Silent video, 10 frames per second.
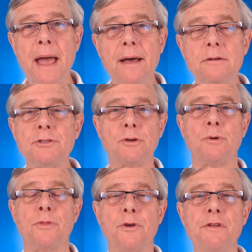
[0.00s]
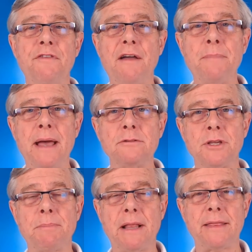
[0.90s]
pounds or 35
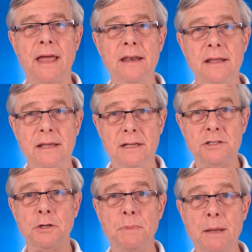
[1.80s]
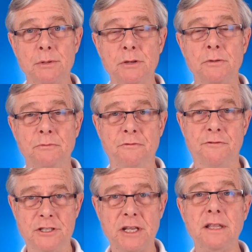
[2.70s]
pounds, something like that, to be able to
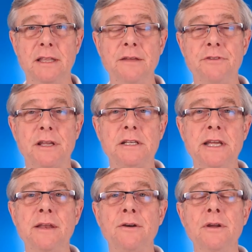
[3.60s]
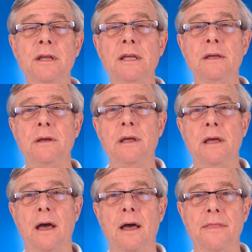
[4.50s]
physically lift a container.
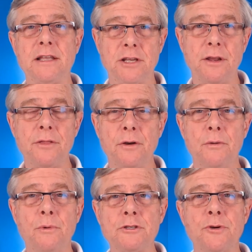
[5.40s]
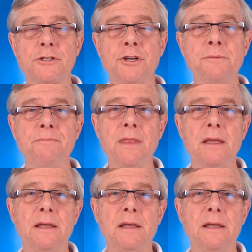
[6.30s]
That's another restriction.